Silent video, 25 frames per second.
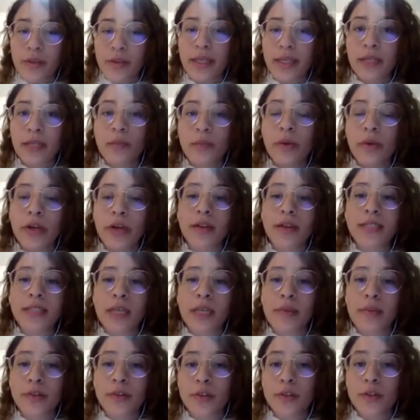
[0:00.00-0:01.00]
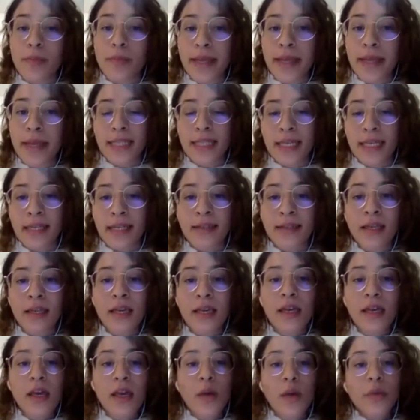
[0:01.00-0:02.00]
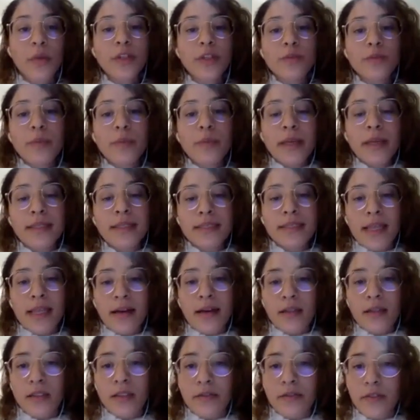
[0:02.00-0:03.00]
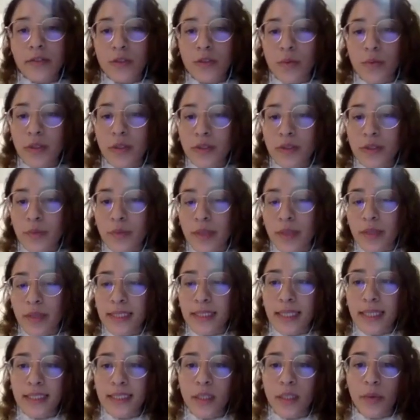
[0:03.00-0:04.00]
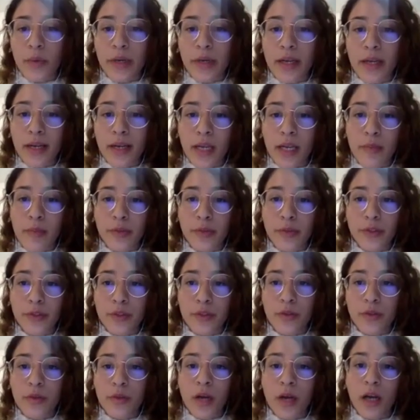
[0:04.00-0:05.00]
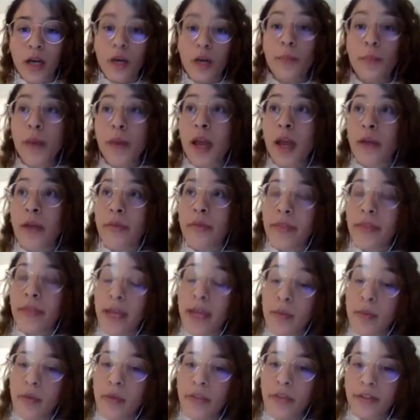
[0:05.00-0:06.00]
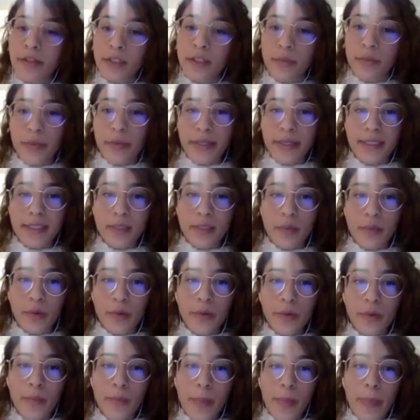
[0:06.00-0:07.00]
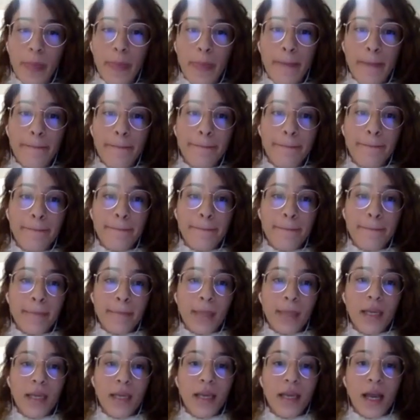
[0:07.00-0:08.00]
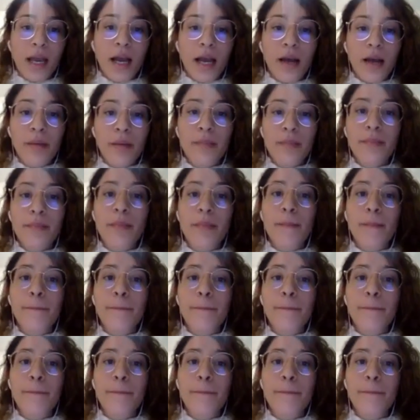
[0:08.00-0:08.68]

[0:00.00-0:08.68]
They were not able to maintain it, which means that individuals with dyslexia were not able to comply with the Hemorrhagity principle. One